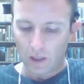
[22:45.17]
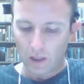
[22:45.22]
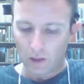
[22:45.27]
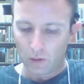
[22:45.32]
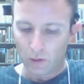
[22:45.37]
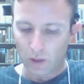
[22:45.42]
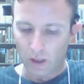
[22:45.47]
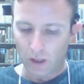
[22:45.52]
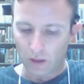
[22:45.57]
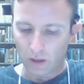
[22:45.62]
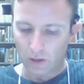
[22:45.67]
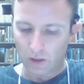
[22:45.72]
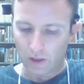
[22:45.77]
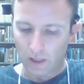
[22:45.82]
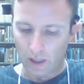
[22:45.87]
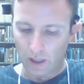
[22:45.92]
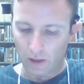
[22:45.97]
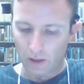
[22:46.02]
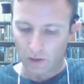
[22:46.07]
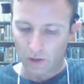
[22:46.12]

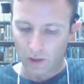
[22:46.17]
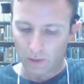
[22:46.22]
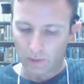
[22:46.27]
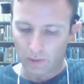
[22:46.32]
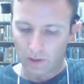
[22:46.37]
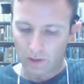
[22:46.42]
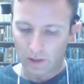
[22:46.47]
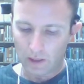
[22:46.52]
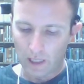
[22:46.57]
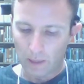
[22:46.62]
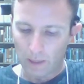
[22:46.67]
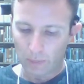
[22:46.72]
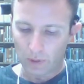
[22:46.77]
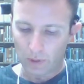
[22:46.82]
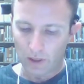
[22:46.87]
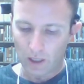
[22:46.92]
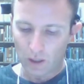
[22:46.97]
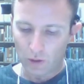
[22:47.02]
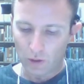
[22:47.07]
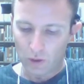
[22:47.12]
Gnutella-style servant and
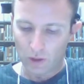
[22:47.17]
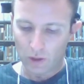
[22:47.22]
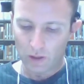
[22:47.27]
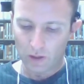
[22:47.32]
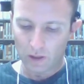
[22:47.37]
application.